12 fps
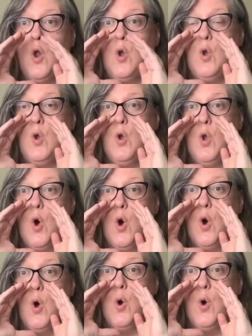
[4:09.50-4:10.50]

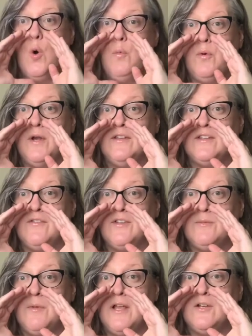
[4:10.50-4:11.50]
lo, pretty
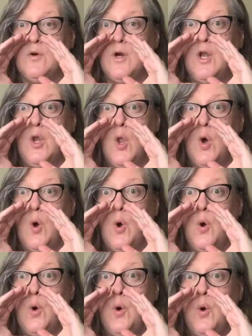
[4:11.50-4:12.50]
self-explanatory,
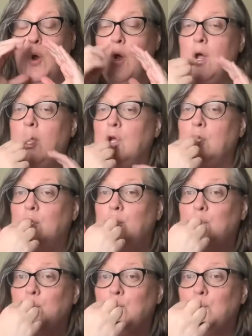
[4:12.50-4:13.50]
lo,
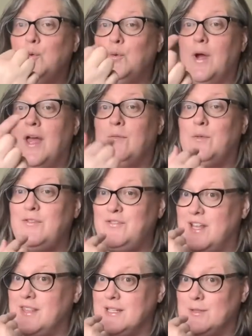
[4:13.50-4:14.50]
you. And we've
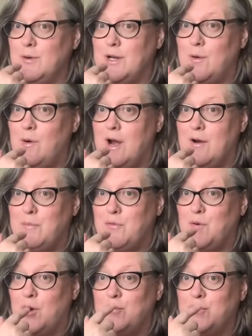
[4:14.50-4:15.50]
done this one in choir
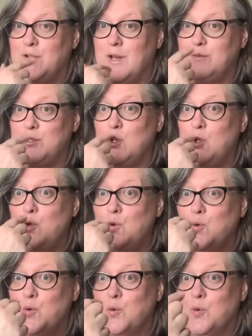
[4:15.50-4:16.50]
before a few times,
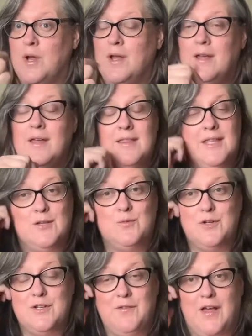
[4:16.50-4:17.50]
you. These
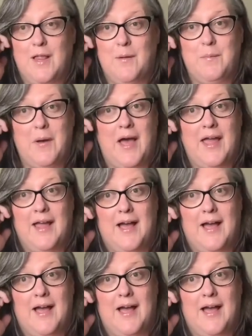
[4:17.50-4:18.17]
were developed by